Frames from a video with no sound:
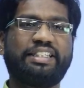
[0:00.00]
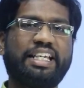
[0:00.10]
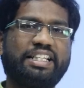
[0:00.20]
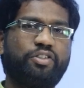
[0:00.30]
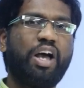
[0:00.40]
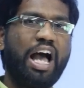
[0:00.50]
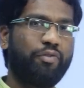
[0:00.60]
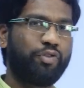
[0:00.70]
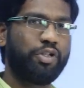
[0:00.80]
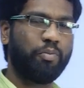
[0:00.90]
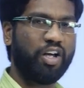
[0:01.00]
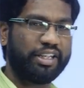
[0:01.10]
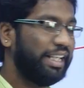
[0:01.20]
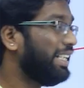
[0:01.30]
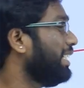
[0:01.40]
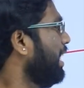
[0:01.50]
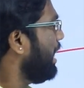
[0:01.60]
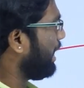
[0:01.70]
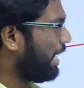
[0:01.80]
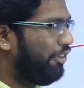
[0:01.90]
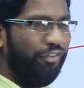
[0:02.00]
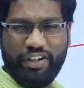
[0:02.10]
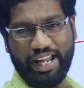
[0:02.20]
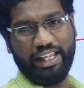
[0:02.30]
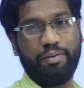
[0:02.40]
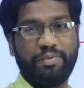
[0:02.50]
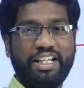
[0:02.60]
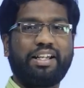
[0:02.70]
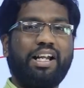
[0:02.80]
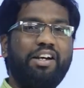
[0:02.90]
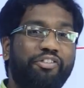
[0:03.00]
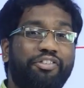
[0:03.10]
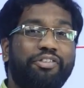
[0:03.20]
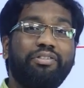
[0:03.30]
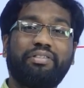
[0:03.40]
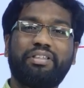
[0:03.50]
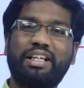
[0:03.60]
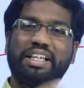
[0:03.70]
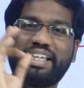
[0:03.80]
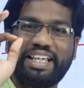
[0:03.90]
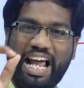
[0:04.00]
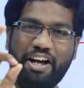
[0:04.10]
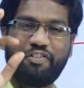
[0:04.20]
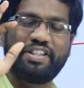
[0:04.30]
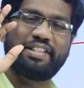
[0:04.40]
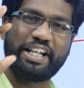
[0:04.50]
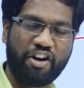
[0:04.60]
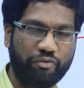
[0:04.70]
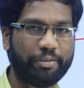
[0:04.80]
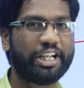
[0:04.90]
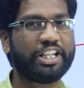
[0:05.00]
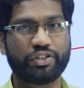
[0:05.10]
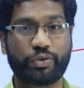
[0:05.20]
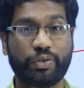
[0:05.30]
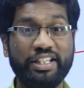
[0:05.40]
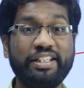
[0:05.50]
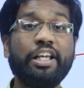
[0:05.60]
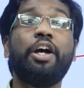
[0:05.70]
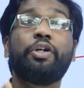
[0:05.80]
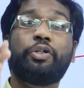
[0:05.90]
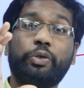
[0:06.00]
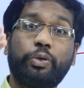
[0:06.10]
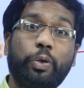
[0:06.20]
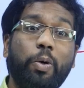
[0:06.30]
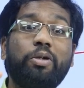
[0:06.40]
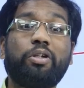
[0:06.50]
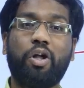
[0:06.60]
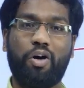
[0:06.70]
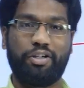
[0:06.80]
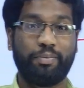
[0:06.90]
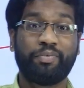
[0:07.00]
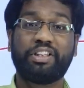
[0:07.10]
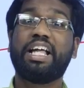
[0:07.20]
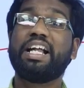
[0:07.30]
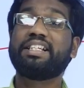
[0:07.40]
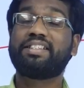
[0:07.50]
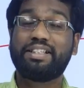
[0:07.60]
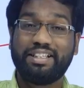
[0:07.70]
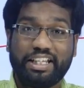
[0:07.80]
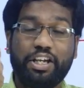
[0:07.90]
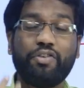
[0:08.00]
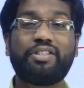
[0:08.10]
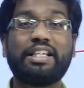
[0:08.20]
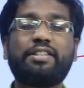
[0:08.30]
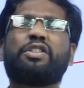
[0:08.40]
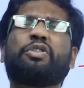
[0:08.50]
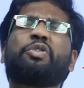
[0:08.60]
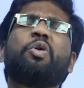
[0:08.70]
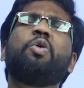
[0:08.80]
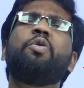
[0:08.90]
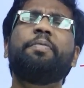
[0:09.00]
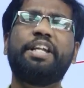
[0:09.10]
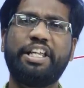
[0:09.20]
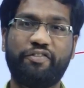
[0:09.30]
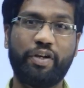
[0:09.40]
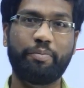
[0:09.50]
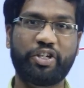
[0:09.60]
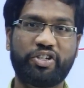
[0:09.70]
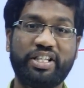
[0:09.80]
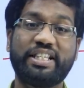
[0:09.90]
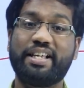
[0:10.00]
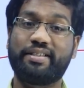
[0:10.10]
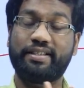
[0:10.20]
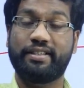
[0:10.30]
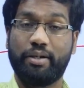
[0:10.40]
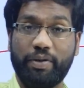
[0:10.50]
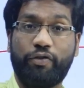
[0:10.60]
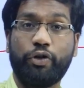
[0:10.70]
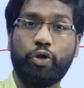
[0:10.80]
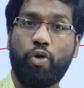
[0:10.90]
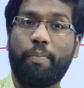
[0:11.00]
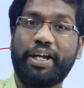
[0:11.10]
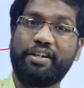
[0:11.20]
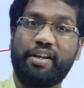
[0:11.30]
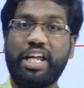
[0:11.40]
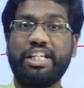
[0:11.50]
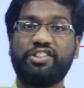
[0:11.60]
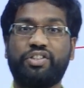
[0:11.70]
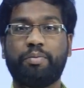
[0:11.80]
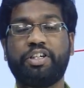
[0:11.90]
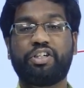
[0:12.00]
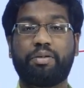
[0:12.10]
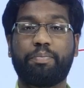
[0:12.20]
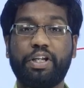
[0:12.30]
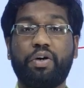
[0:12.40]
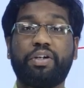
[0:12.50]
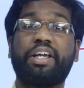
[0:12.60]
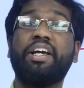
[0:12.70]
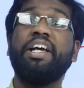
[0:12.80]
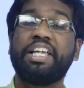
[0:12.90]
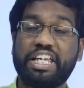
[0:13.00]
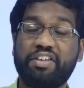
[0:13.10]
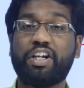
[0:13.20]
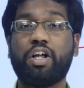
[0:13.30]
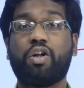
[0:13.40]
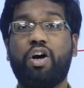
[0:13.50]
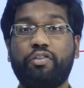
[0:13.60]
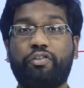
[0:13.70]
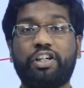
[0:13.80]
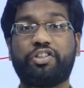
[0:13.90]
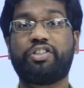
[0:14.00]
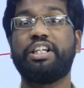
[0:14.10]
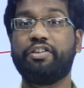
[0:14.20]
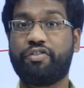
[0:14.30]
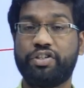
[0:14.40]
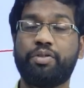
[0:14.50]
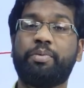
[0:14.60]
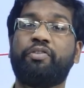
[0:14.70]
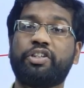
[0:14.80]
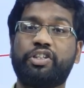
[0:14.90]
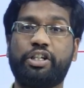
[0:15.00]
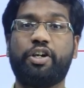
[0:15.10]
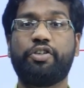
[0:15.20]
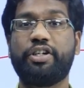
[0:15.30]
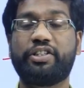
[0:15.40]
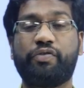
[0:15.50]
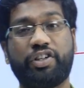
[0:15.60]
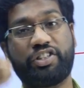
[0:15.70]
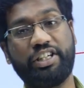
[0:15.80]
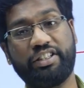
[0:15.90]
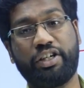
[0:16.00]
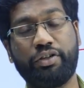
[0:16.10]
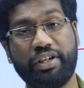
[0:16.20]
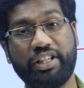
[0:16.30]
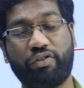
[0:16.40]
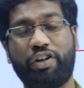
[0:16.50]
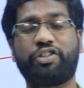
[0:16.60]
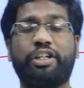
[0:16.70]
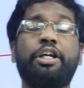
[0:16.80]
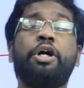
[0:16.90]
Just you have to mark it rough diagram. That rough graph is enough, my dear students, to know lot. That gives us so many informations, as I said before, domain, range, symmetric, periodic, even or odd function, differentiable function, continuous function, discontinuous function.